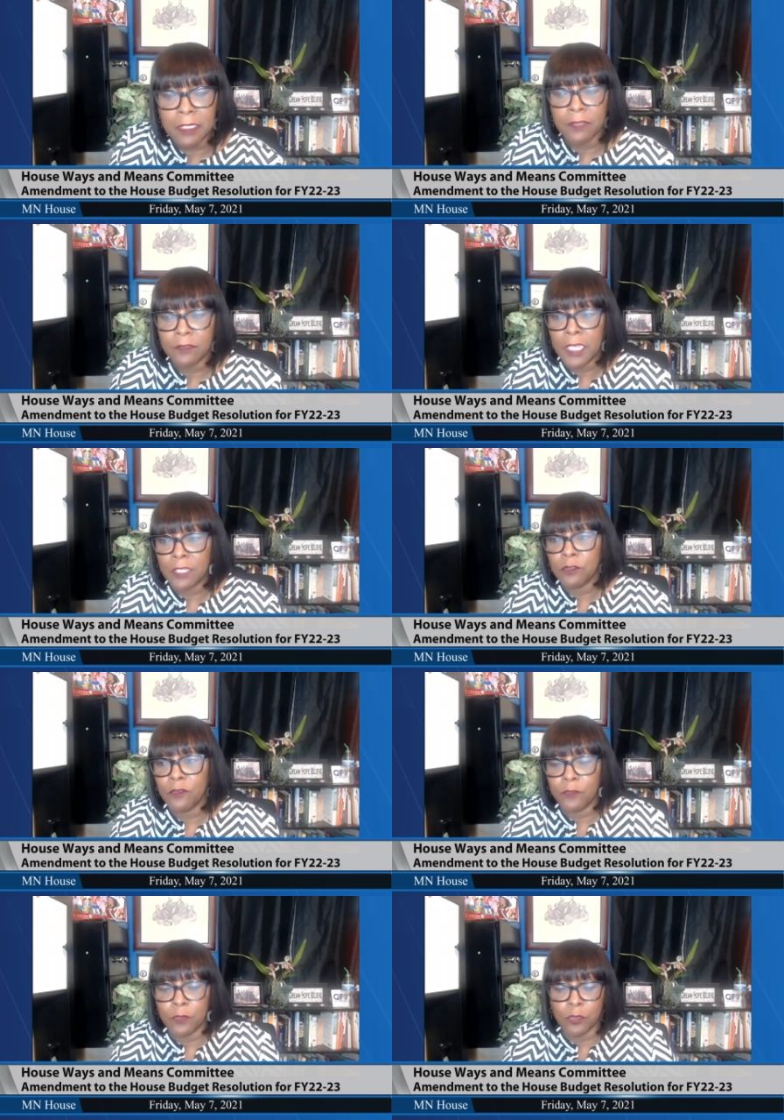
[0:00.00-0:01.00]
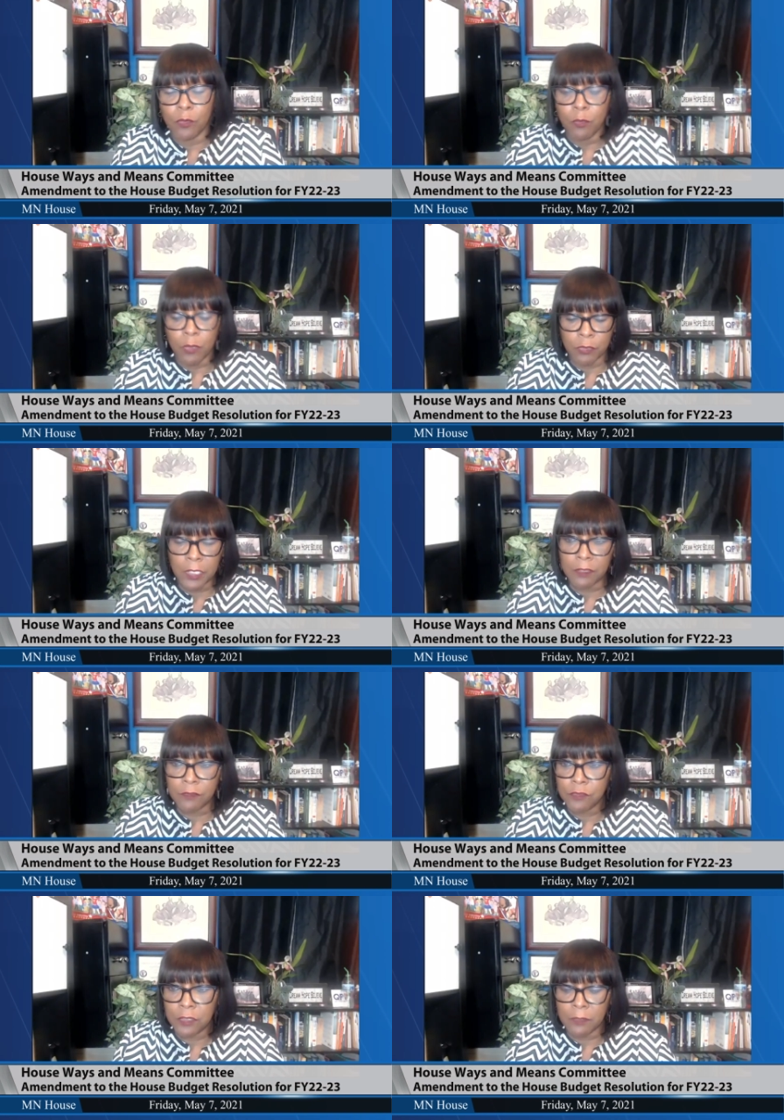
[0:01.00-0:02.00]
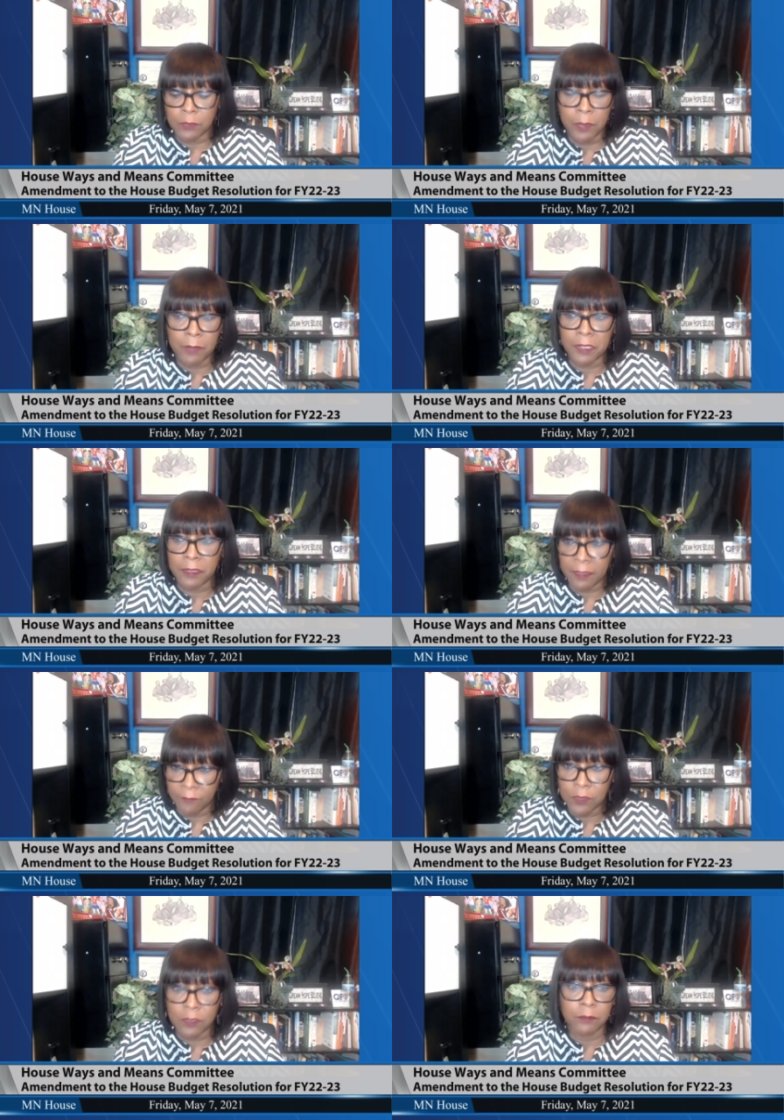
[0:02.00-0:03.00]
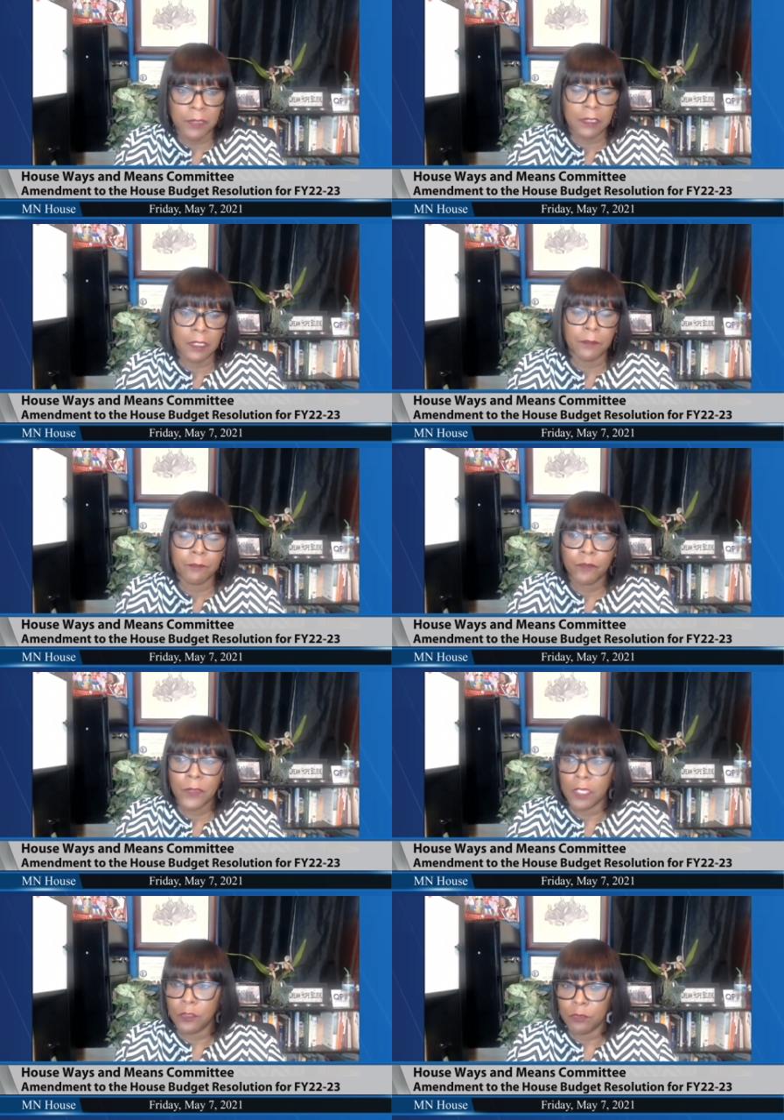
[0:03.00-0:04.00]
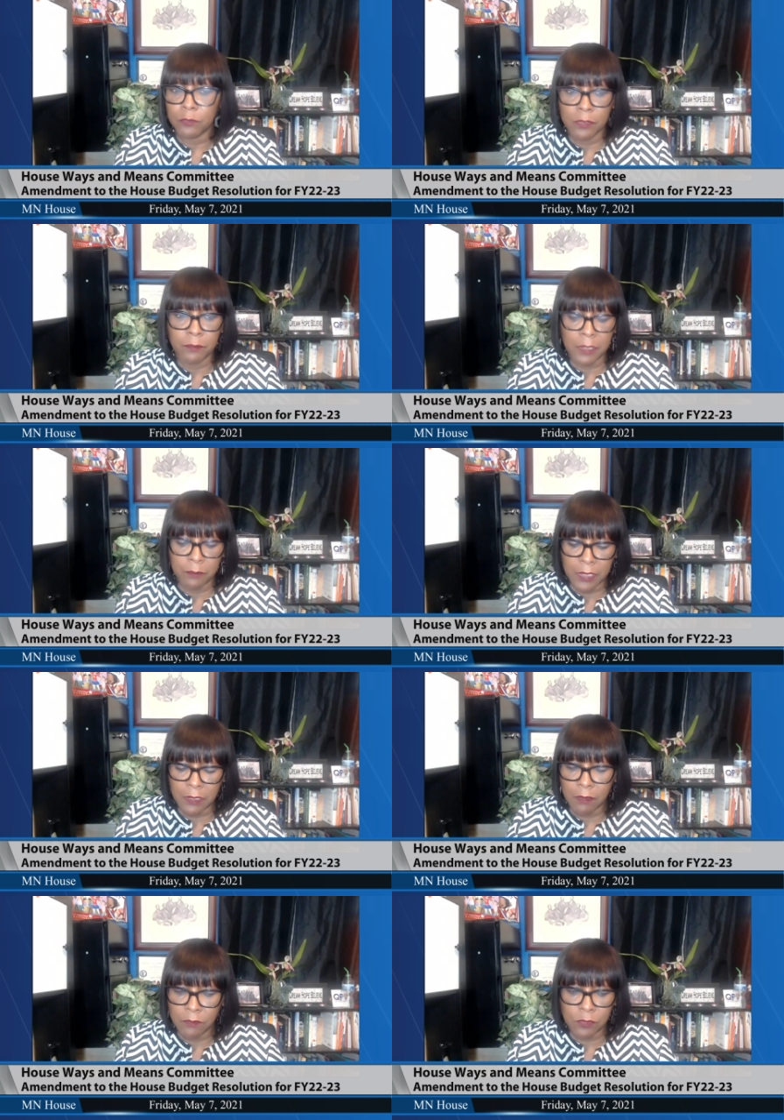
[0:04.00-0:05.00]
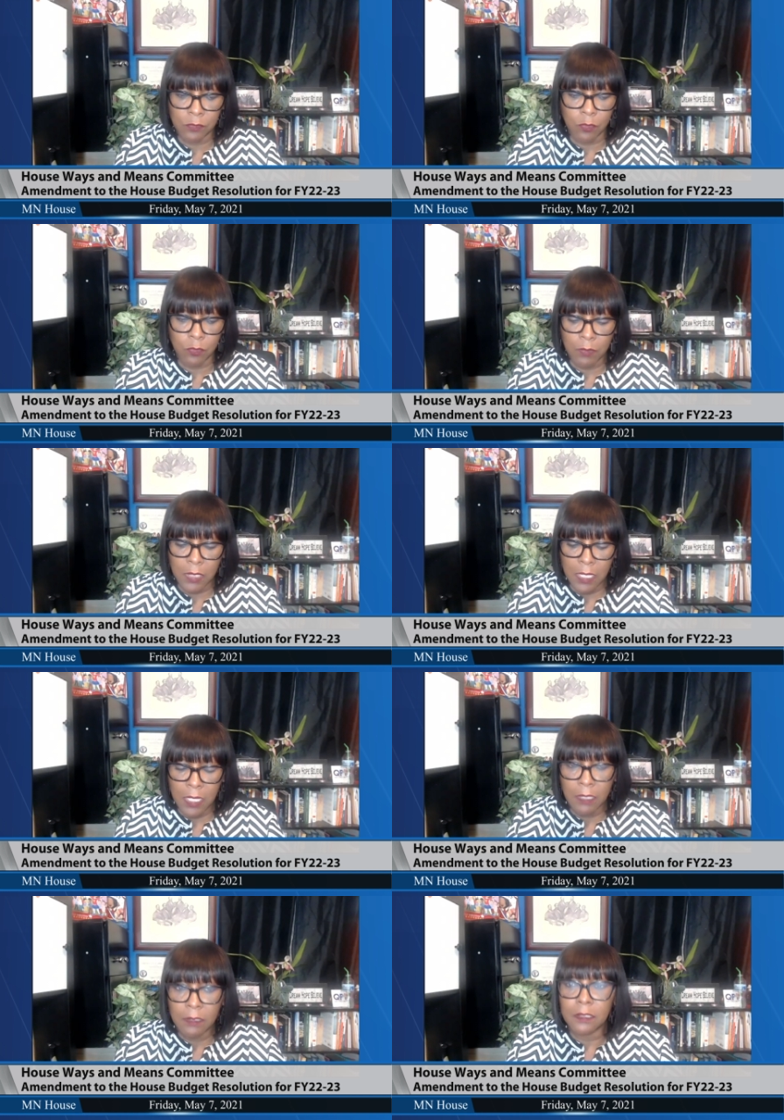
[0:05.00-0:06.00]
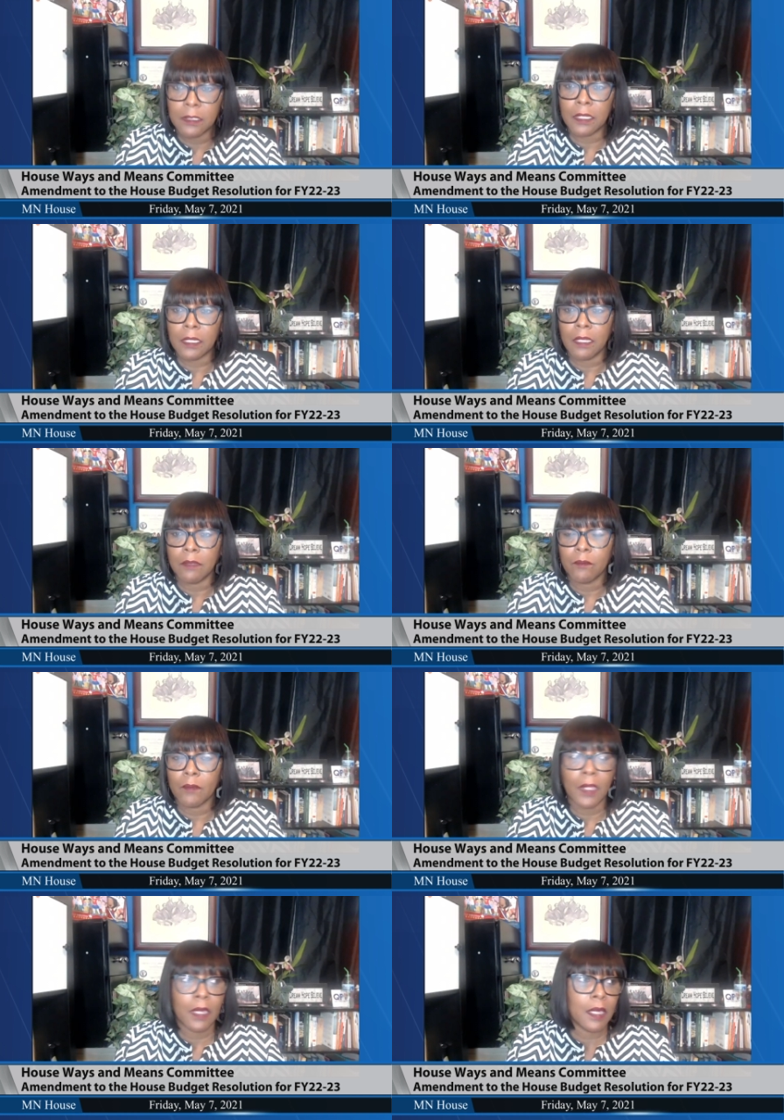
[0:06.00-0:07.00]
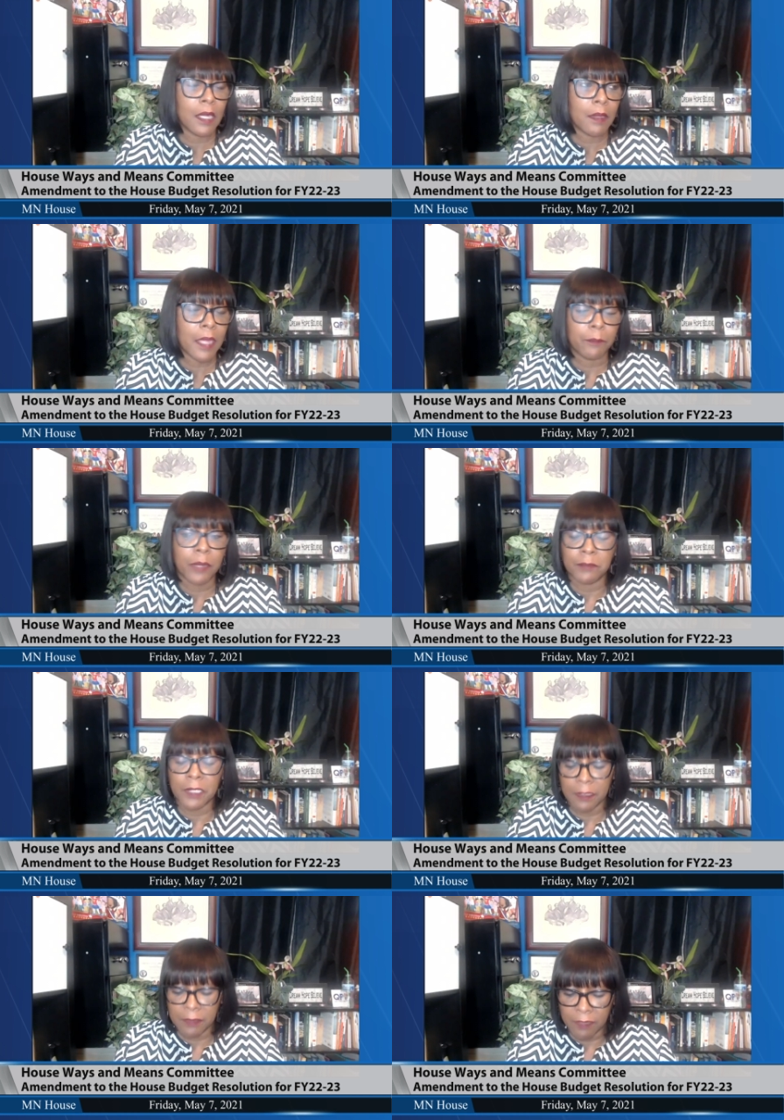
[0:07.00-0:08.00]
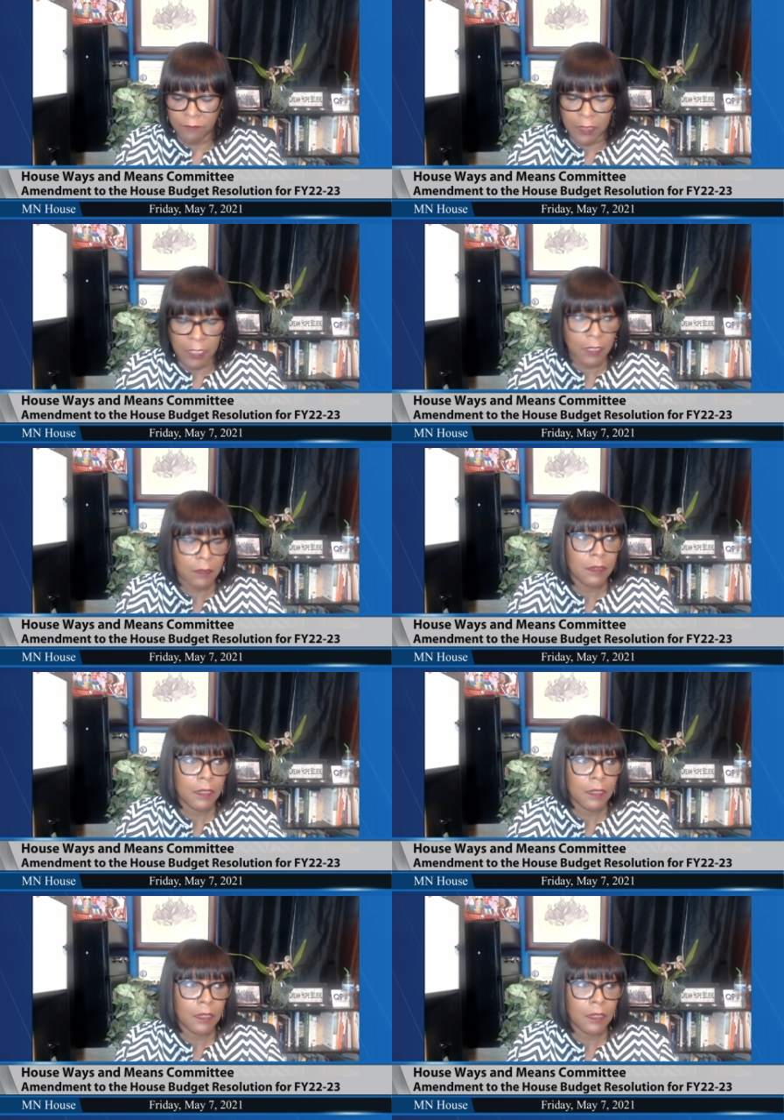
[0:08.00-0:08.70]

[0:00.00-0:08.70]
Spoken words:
and thank you for your work as chair of the Public Safety Committee and your commitment to looking at public safety